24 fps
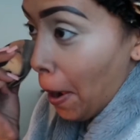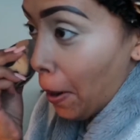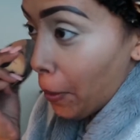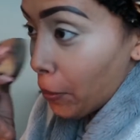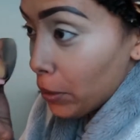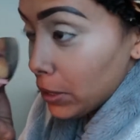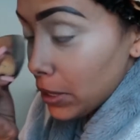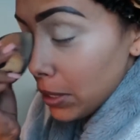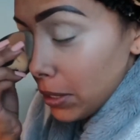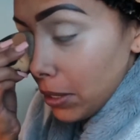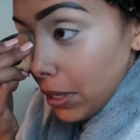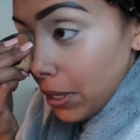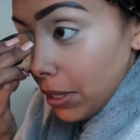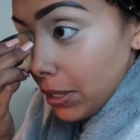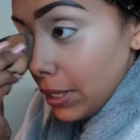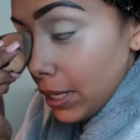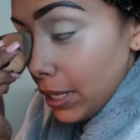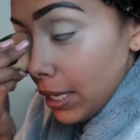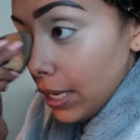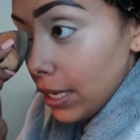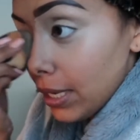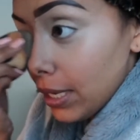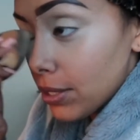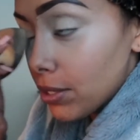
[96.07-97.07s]
what's it called?
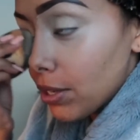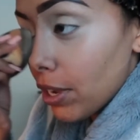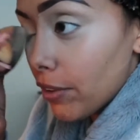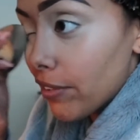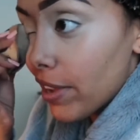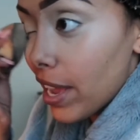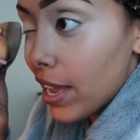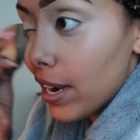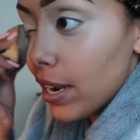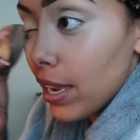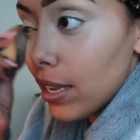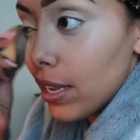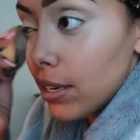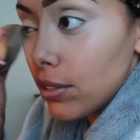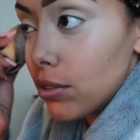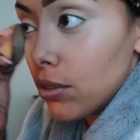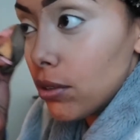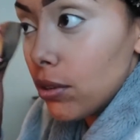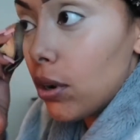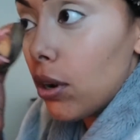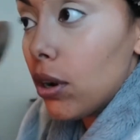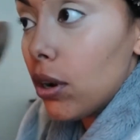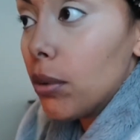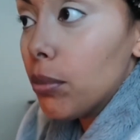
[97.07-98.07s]
Yeah, so I've had an attitude
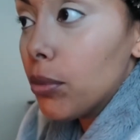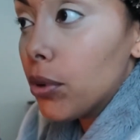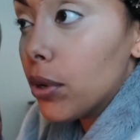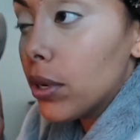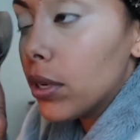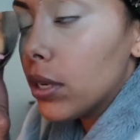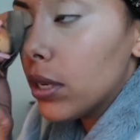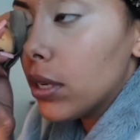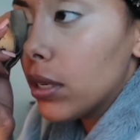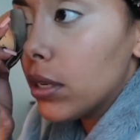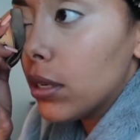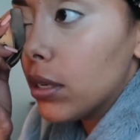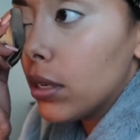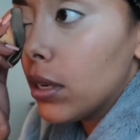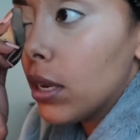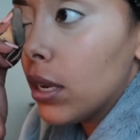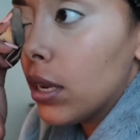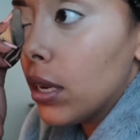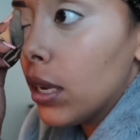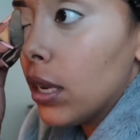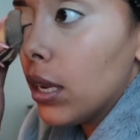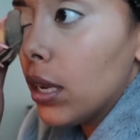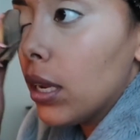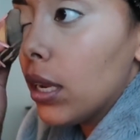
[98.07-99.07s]
all morning
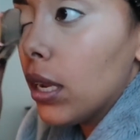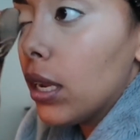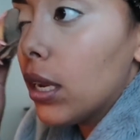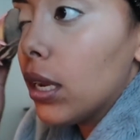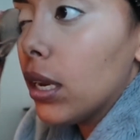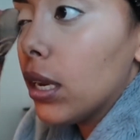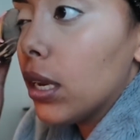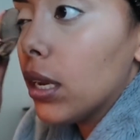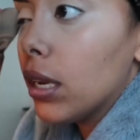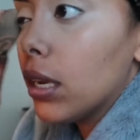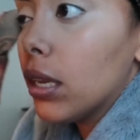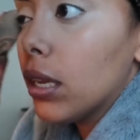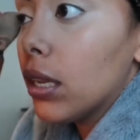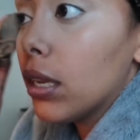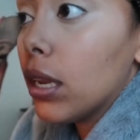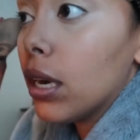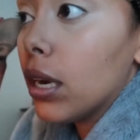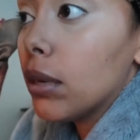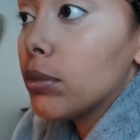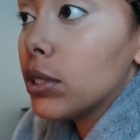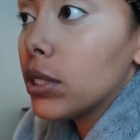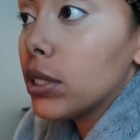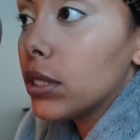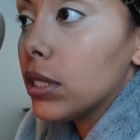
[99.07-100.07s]
and
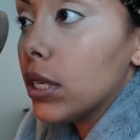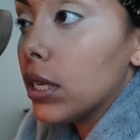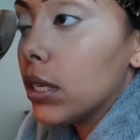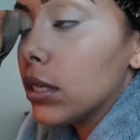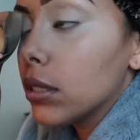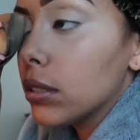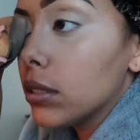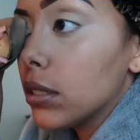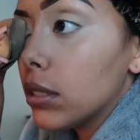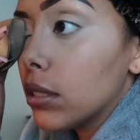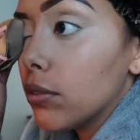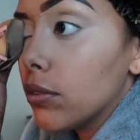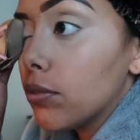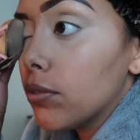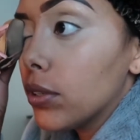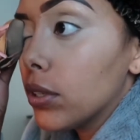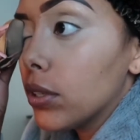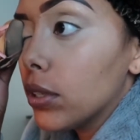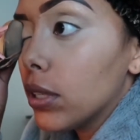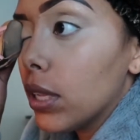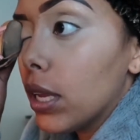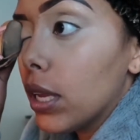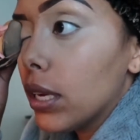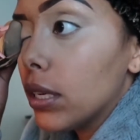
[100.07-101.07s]
I'm just now starting to
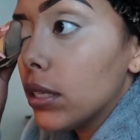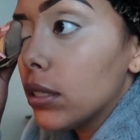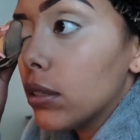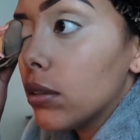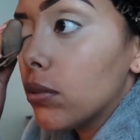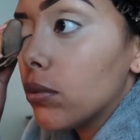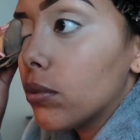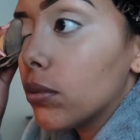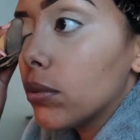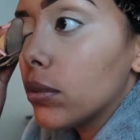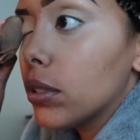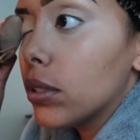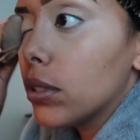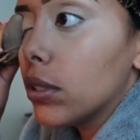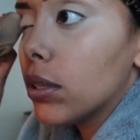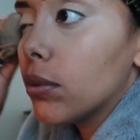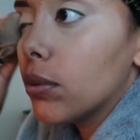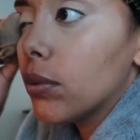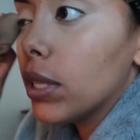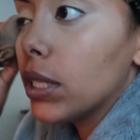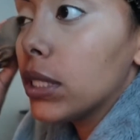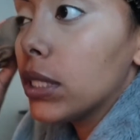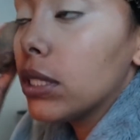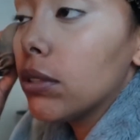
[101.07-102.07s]
feel like, you know,
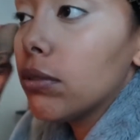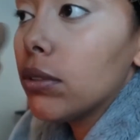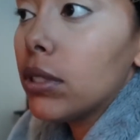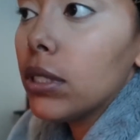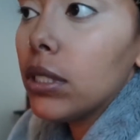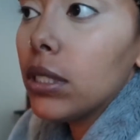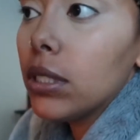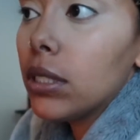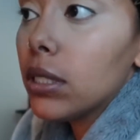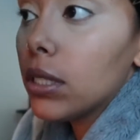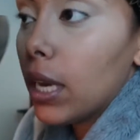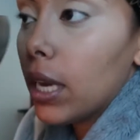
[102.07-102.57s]
relatively decent.